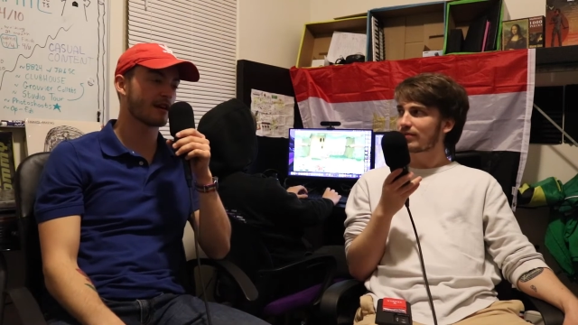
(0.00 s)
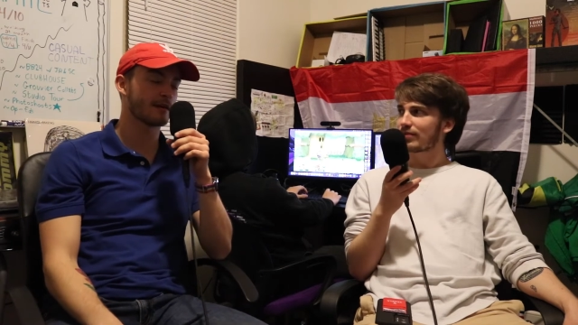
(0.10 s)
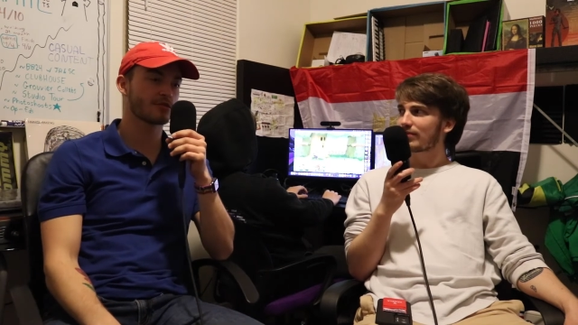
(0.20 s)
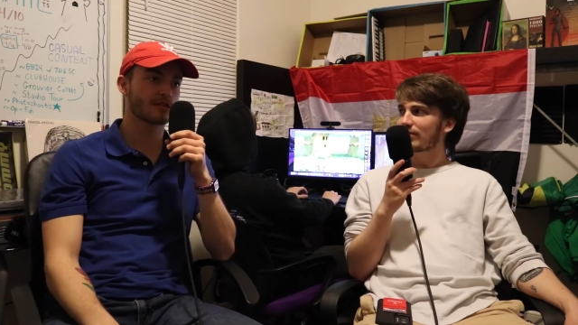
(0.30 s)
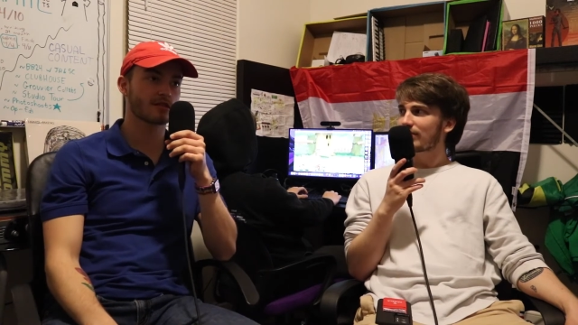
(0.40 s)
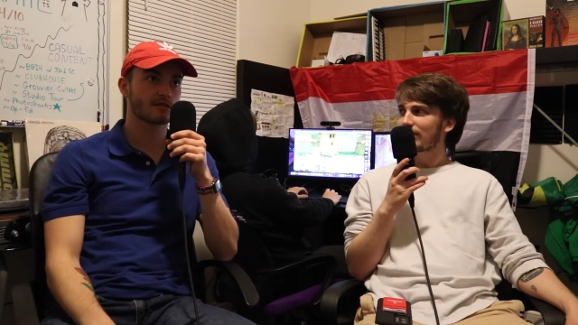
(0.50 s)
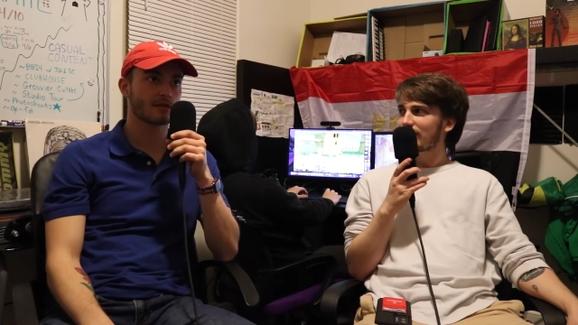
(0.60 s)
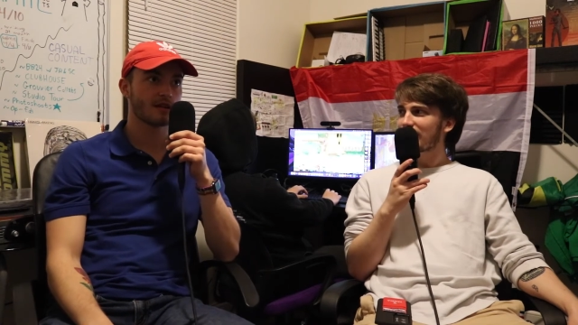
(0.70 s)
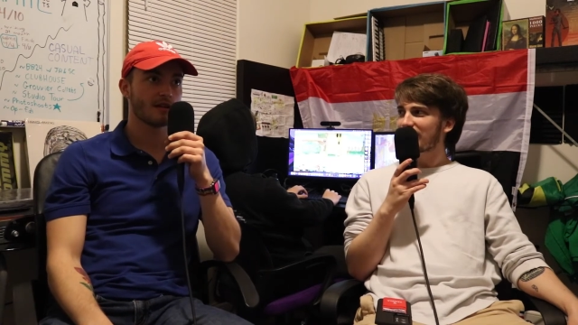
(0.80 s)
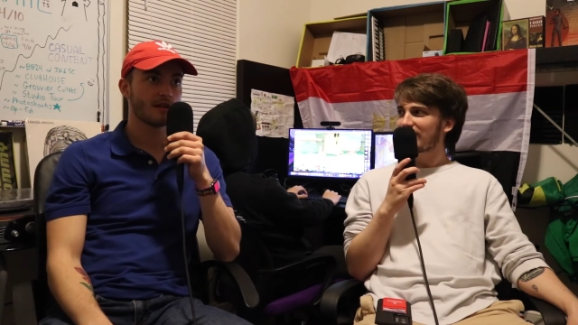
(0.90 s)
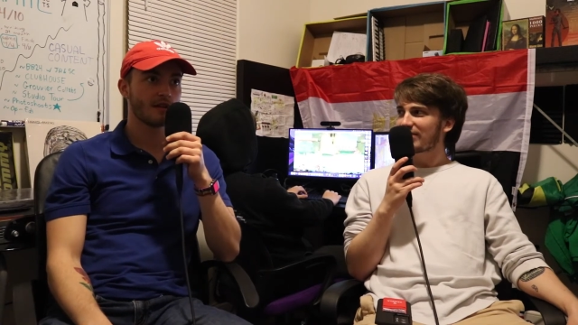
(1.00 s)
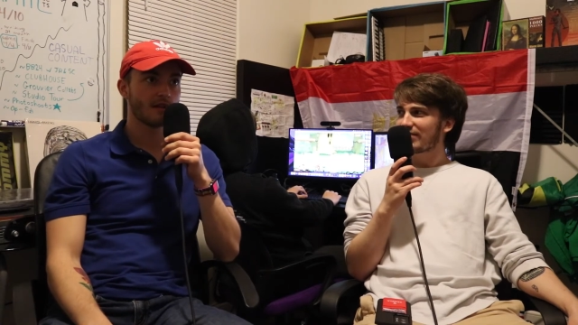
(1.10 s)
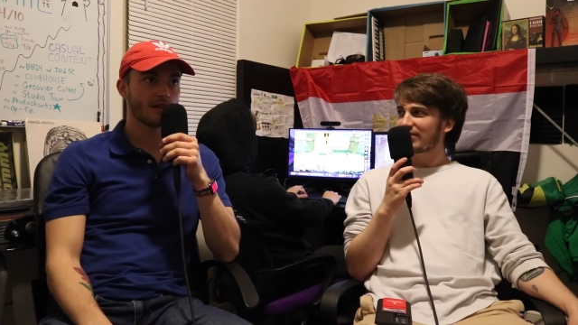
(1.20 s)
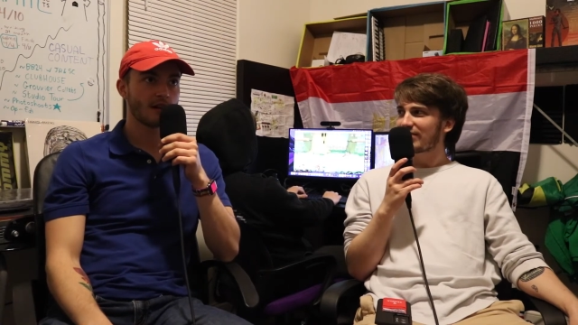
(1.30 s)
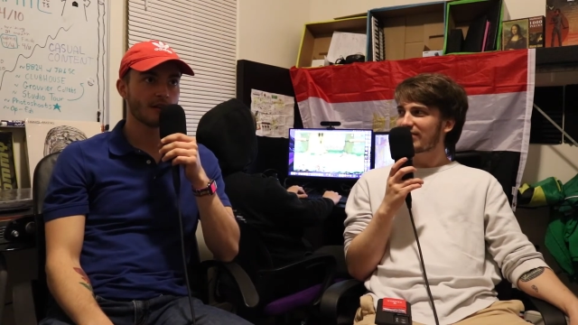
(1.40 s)
Speaker 1: I'm just
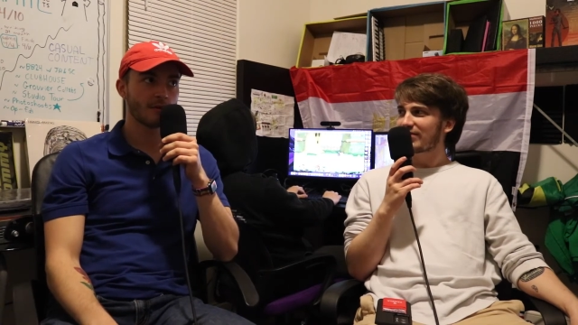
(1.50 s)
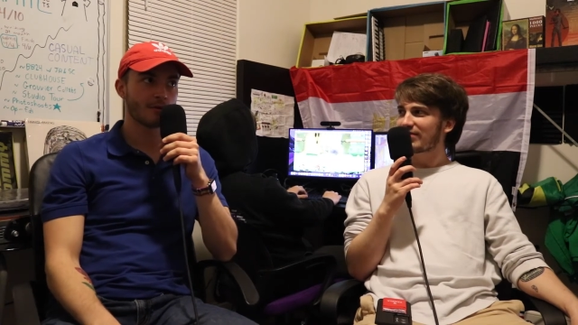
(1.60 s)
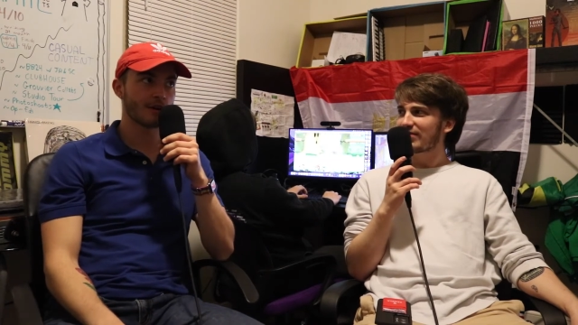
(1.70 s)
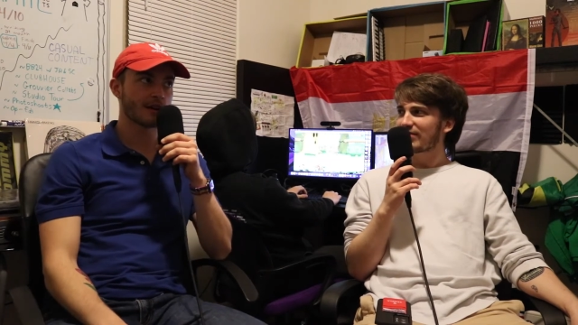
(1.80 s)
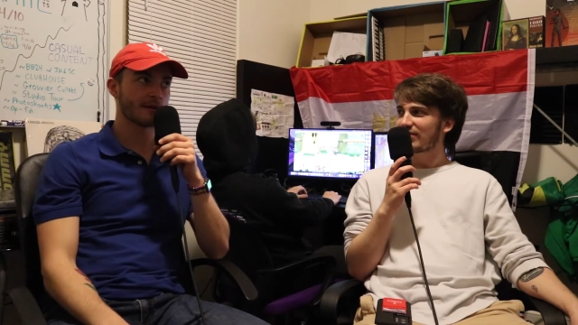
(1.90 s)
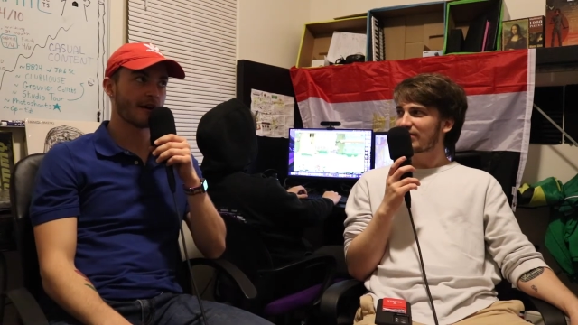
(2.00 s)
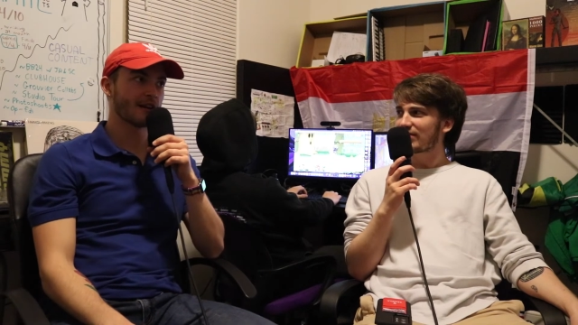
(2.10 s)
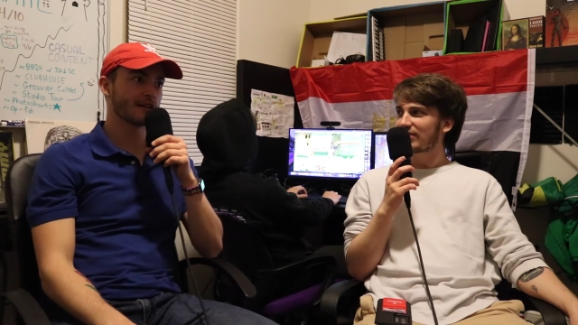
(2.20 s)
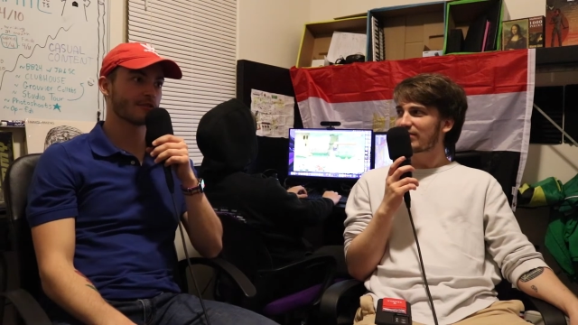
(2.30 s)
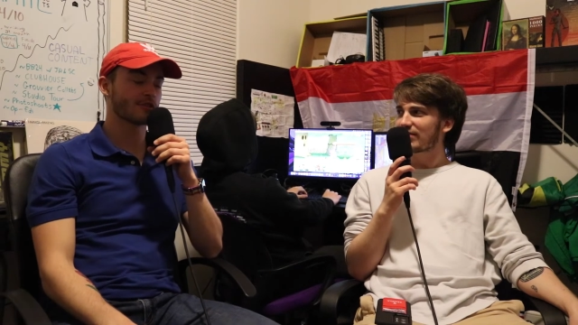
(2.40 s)
a little bit worried about it,